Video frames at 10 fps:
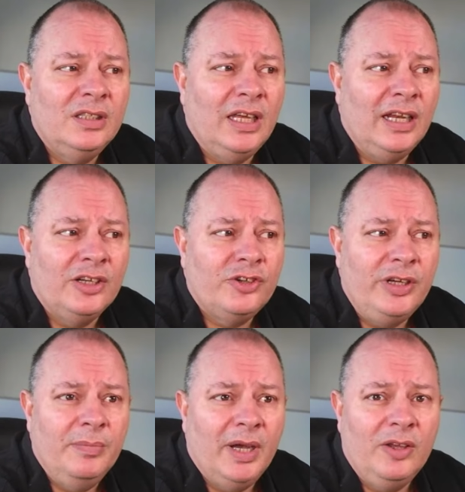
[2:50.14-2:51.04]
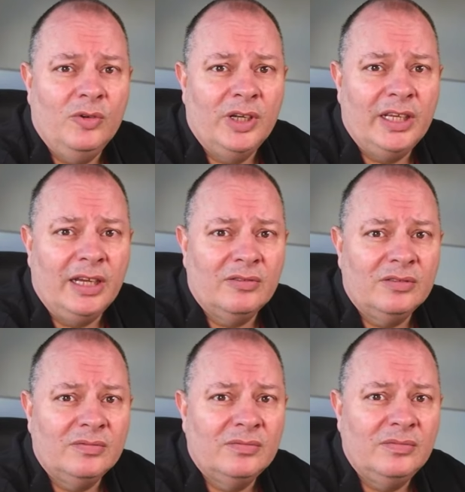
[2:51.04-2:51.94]
than I treat my own
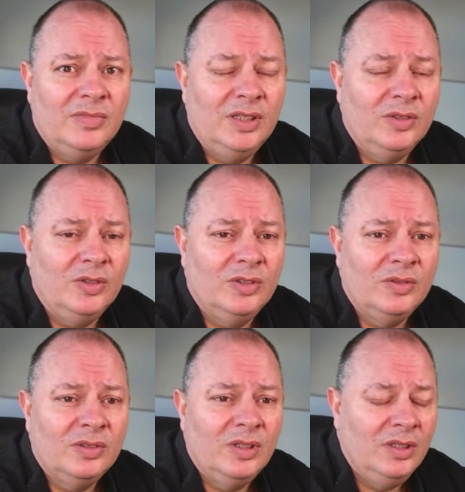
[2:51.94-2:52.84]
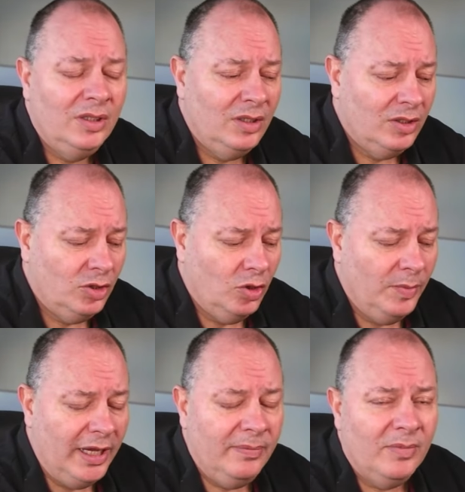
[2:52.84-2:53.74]
account. You know,
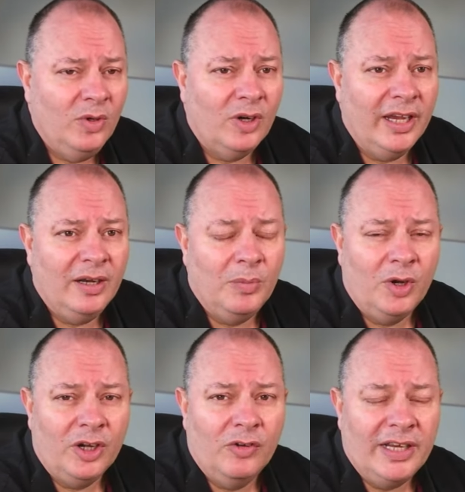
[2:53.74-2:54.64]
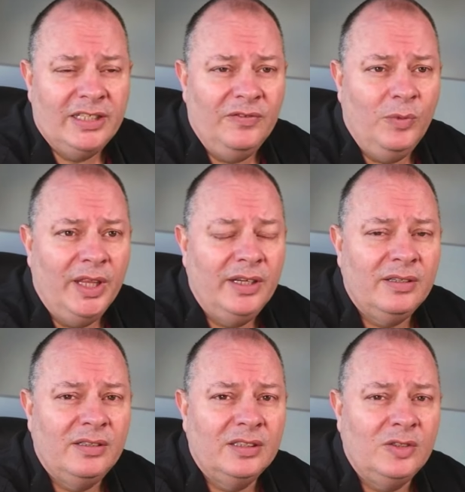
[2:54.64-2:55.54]
come in, all right, I'm not aggressive with
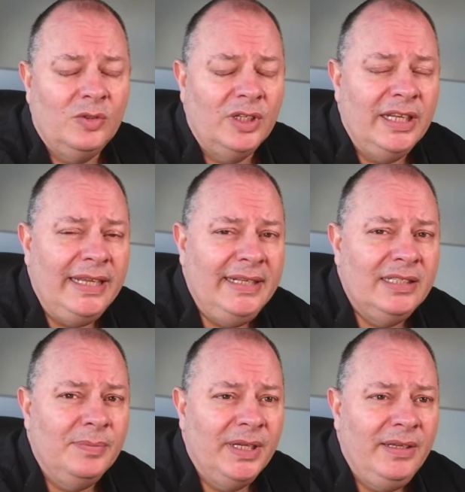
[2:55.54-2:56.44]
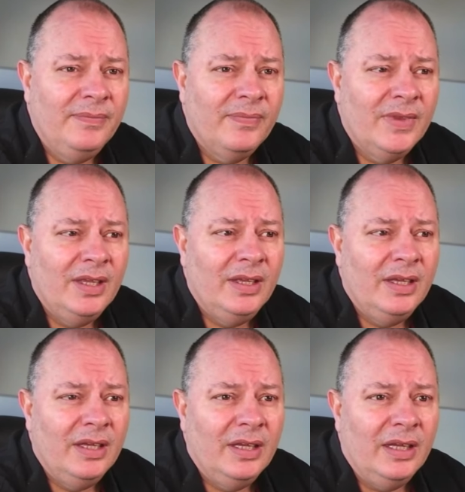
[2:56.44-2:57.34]
it because I don't need to be.
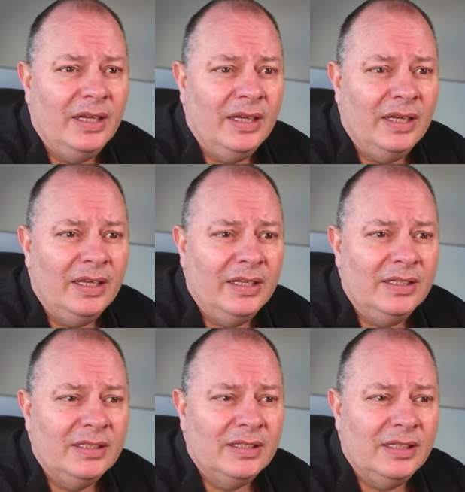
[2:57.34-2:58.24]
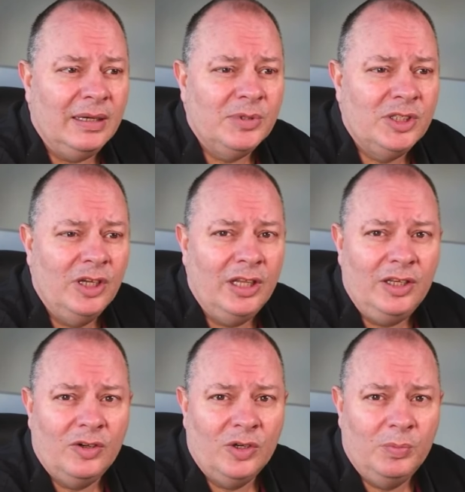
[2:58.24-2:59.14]
And I'm
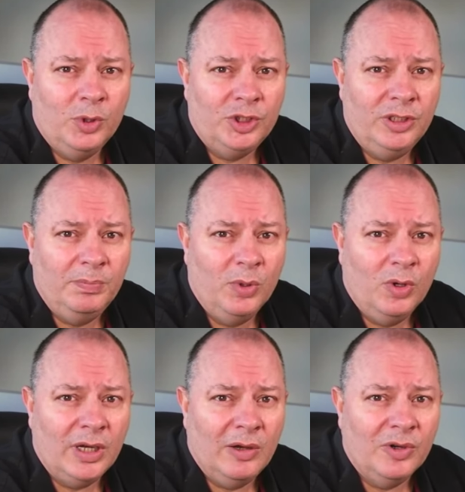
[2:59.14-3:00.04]
certainly not going to push the board